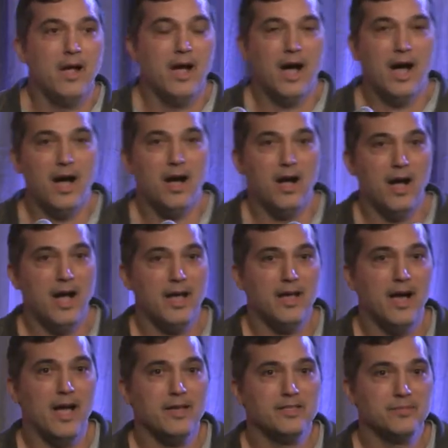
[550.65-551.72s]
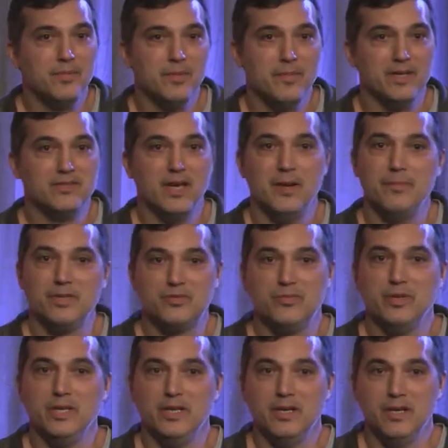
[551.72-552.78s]
I split my time
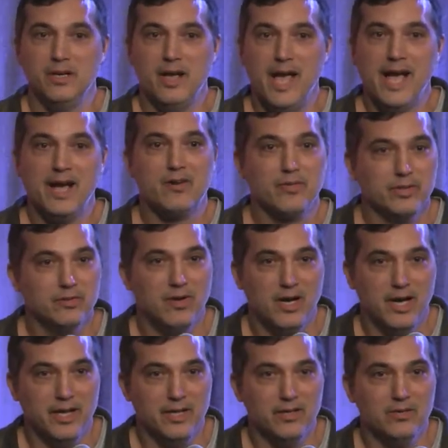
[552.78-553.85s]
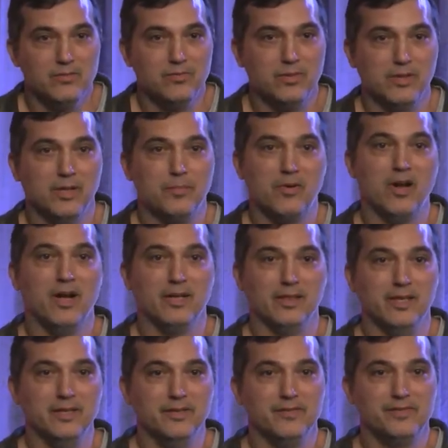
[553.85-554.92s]
between Akron, Ohio, where LeBron
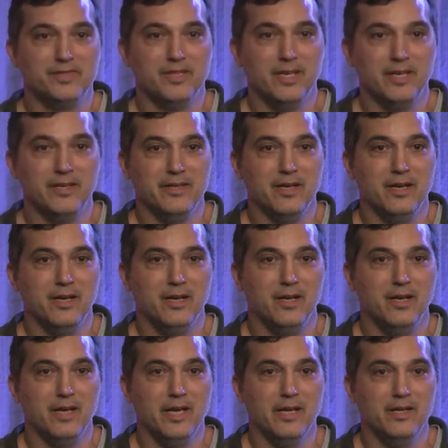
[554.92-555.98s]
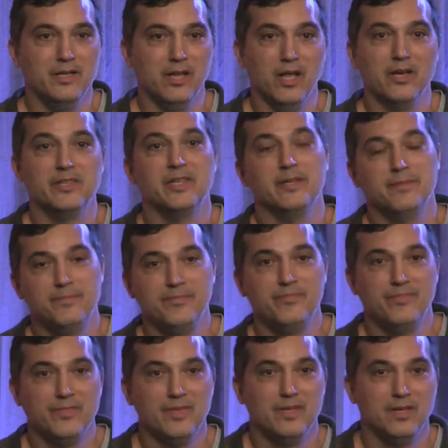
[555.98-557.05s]
lives, and London.
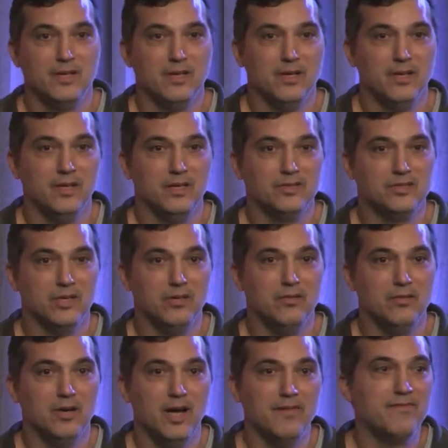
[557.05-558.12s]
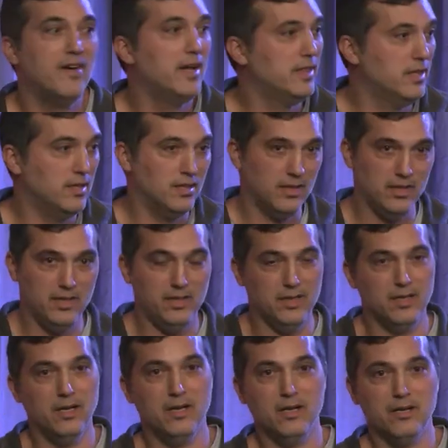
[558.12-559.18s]
So I find that the
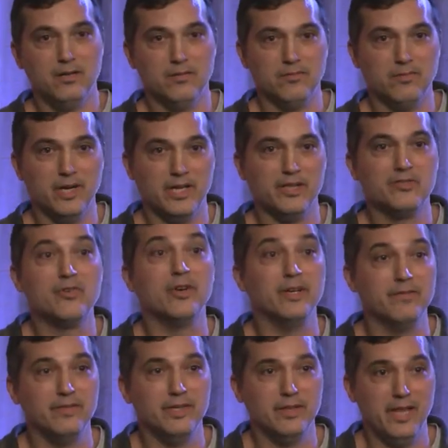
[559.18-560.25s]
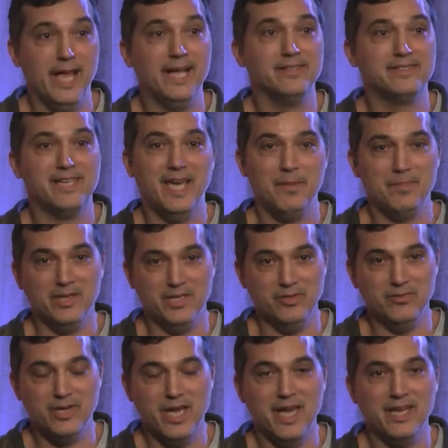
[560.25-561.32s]
regulatory landscape in
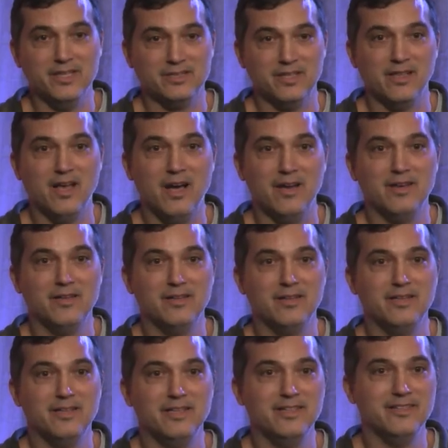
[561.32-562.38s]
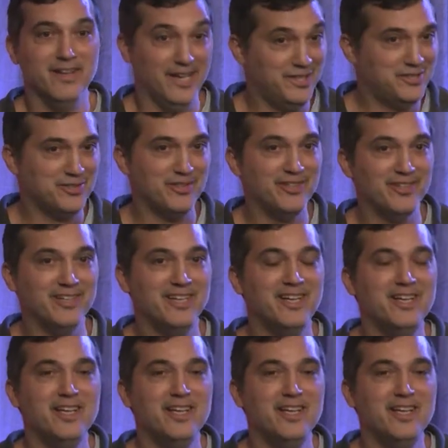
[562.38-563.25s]
the UK is a lot nicer,